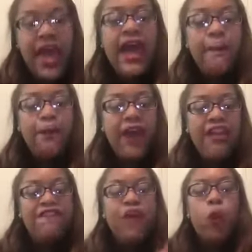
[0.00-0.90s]
and
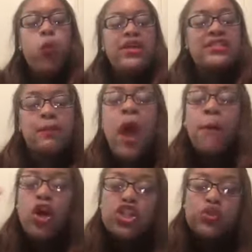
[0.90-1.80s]
pray for wisdom
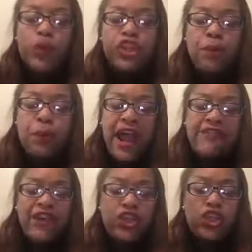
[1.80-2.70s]
because when you pray
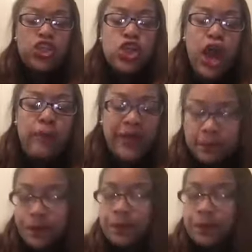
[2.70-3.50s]
for discernment,